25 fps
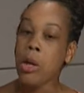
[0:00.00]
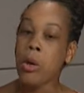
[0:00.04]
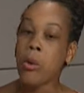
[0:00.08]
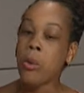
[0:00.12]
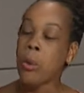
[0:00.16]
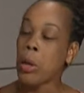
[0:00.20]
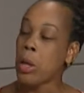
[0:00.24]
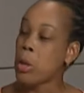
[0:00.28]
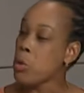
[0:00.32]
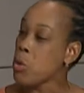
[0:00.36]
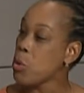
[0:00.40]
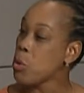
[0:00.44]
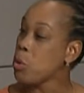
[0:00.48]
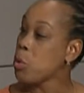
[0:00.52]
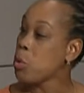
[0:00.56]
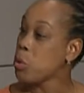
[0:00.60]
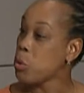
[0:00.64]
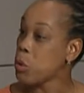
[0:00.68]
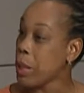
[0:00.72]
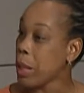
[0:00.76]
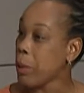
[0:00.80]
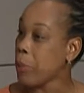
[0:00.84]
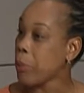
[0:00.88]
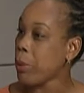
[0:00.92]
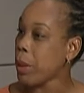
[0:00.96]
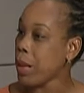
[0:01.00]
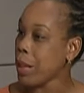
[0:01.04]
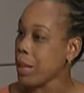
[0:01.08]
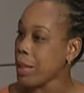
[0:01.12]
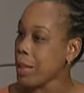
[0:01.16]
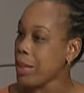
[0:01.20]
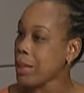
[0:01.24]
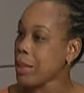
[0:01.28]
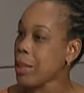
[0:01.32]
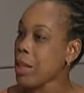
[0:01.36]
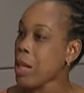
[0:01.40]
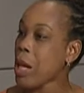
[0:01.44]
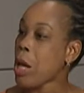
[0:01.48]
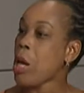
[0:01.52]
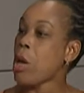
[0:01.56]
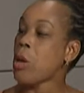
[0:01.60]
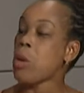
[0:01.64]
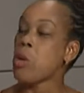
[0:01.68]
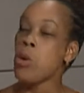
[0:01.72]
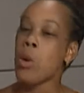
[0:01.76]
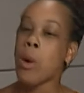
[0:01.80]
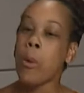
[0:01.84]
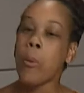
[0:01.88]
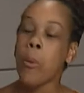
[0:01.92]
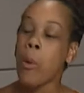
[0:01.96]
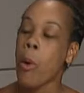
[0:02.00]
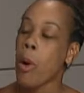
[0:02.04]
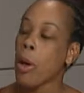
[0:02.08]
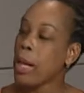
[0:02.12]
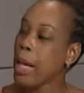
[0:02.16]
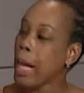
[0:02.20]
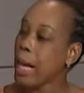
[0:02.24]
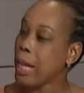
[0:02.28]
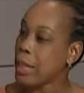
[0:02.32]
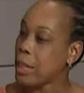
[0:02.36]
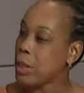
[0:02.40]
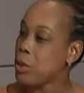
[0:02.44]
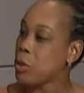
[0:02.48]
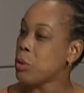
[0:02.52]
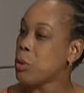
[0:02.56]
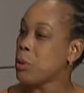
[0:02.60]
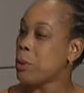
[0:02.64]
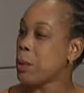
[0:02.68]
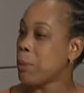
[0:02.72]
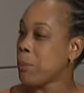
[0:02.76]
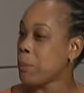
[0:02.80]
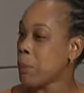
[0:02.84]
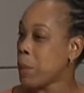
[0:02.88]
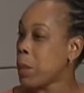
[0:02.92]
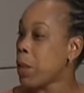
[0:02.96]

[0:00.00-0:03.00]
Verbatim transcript: when you do get pregnant you are more likely to get,